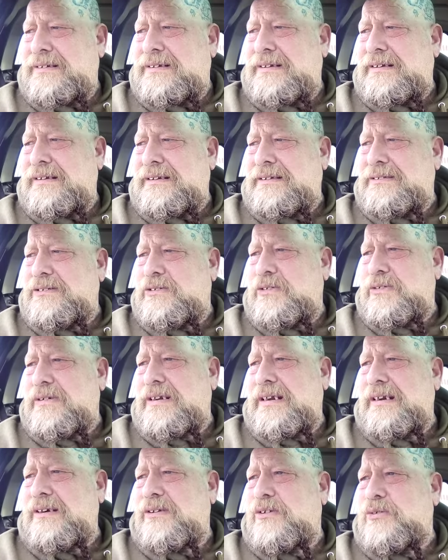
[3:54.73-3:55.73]
Uh, another
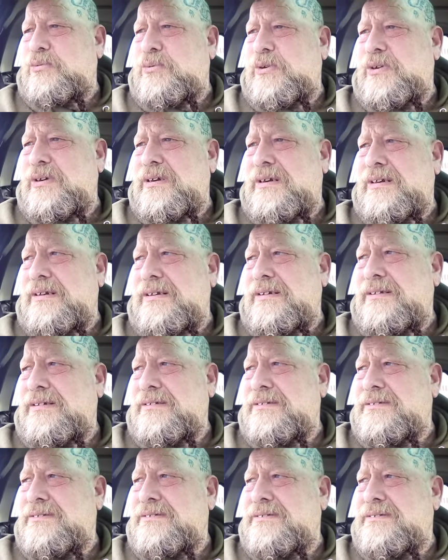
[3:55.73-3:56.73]
health worker
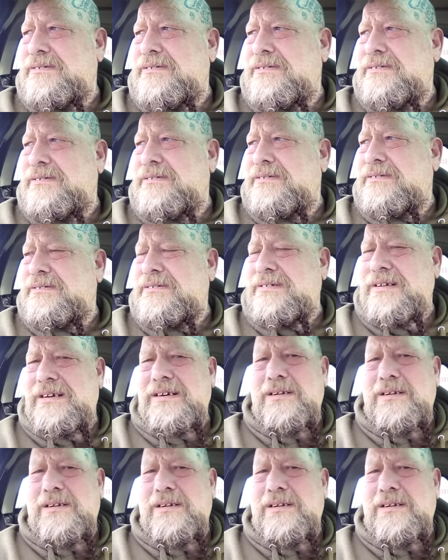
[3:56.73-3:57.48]
that